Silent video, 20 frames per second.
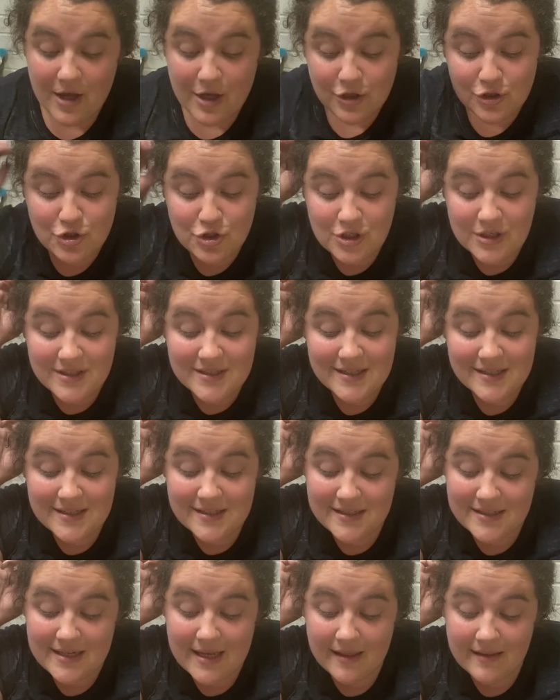Jesus
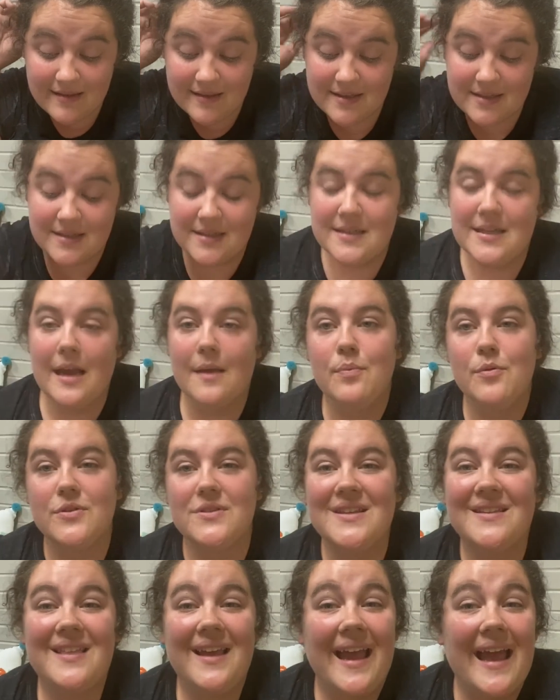is telling the disciples
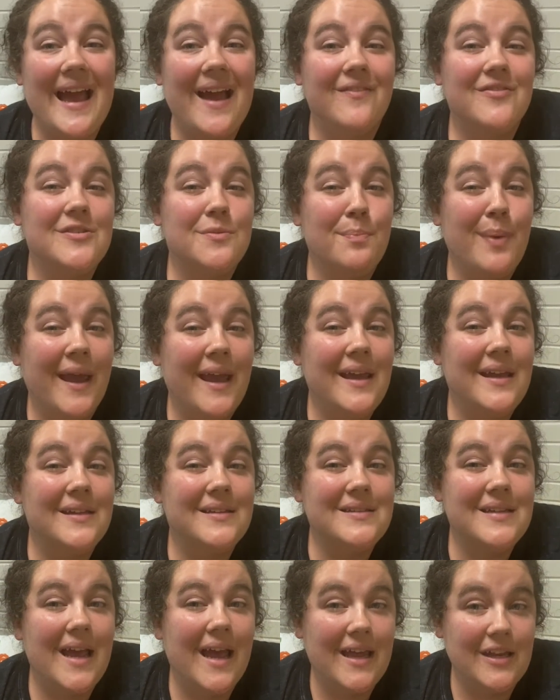that they have to pay
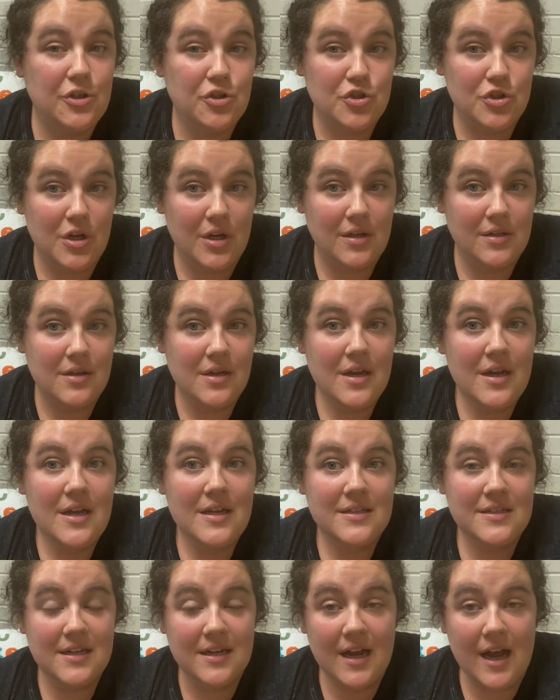attention
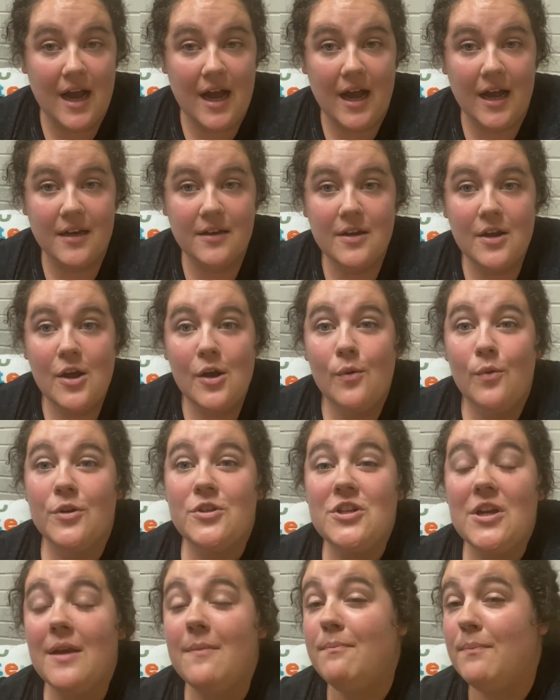to God, which
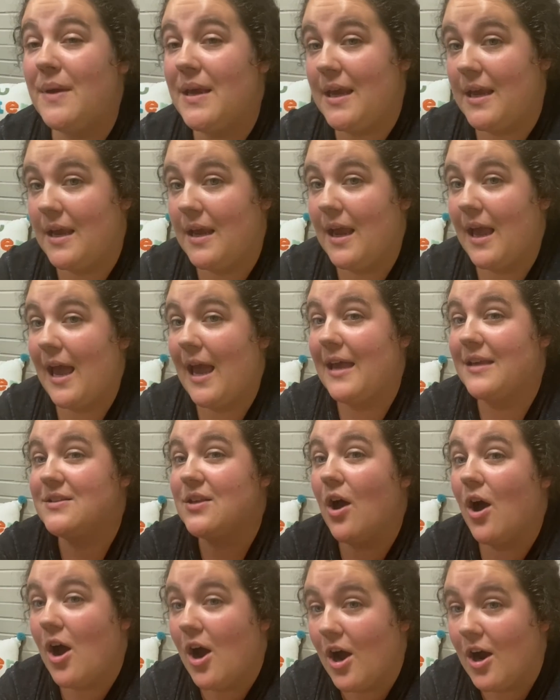can be as
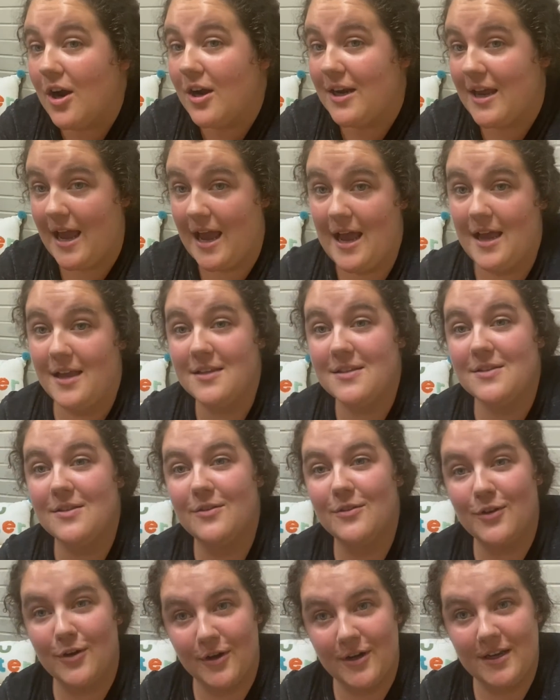hard as
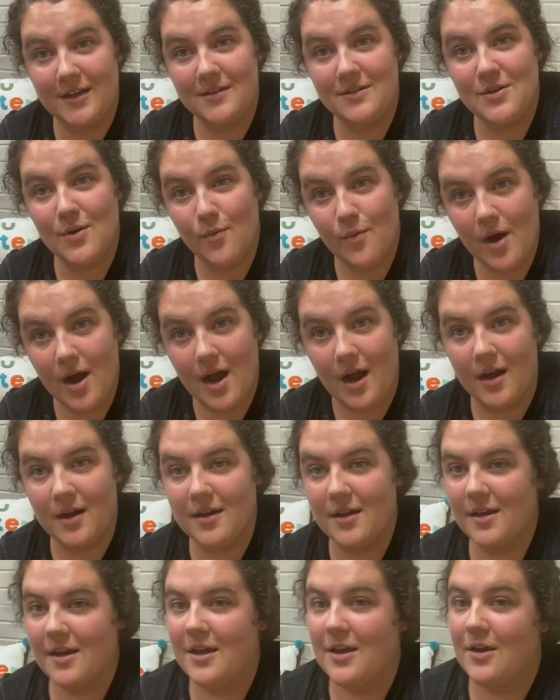learning to walk.
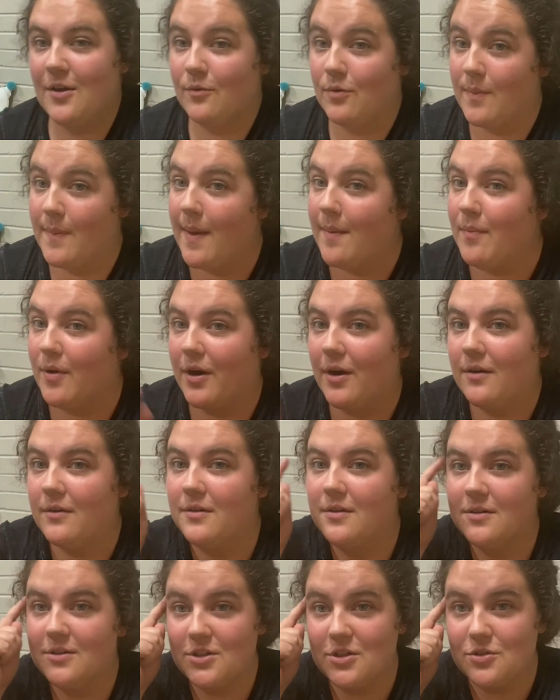Remember,
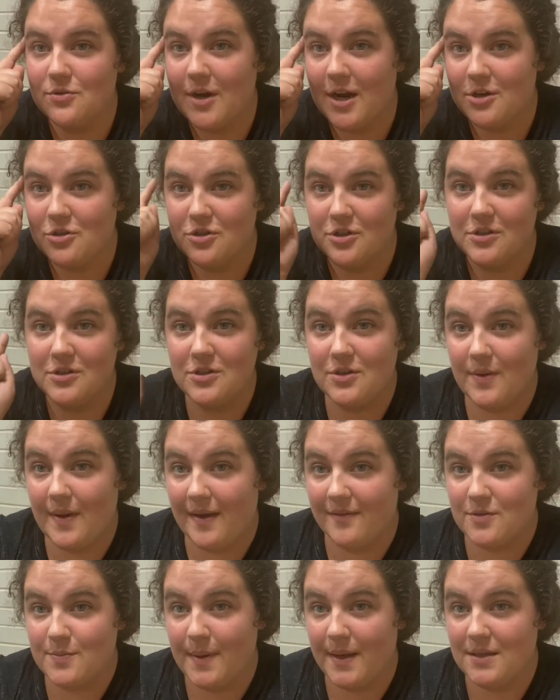distractions, you
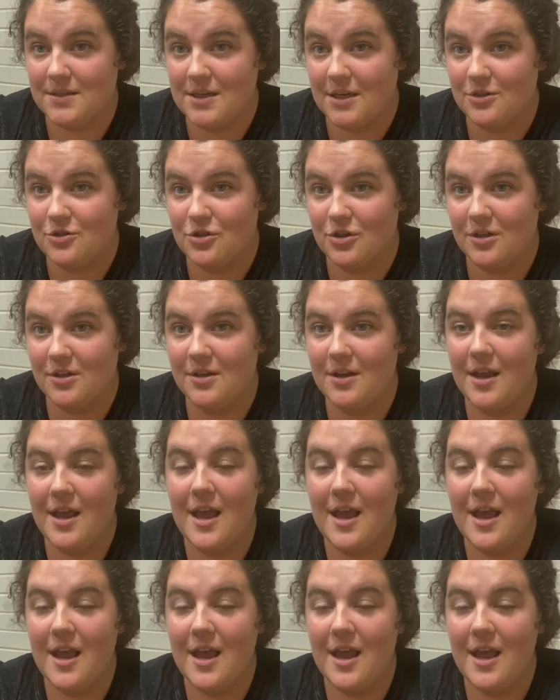have to pay attention.